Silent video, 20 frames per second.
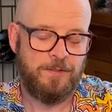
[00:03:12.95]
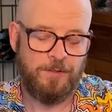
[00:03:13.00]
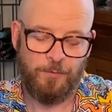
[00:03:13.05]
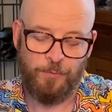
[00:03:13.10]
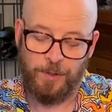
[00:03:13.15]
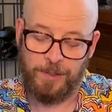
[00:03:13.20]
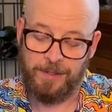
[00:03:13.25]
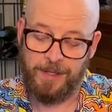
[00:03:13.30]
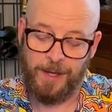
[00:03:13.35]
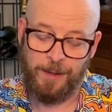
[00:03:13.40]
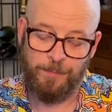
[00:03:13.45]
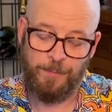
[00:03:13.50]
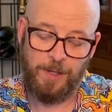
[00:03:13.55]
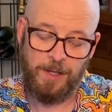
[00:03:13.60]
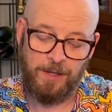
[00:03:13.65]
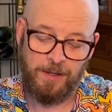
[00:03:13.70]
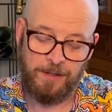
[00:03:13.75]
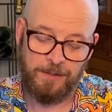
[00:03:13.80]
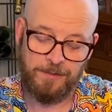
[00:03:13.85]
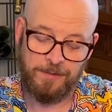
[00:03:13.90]
And what that
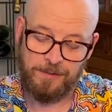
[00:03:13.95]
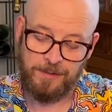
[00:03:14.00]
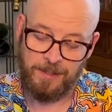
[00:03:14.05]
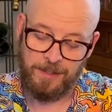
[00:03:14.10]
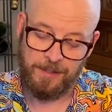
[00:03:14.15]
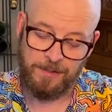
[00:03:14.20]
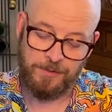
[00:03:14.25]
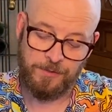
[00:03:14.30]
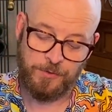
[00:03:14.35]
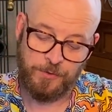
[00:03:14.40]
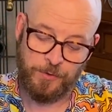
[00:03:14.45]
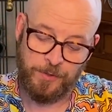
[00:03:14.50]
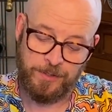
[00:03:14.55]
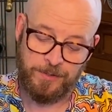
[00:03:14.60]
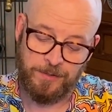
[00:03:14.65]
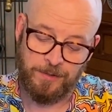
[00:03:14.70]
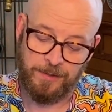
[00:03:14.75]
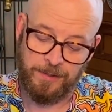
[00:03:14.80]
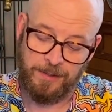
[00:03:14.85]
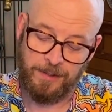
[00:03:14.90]
means is
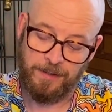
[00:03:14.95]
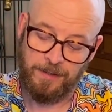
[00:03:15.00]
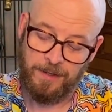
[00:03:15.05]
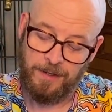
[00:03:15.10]
traditionally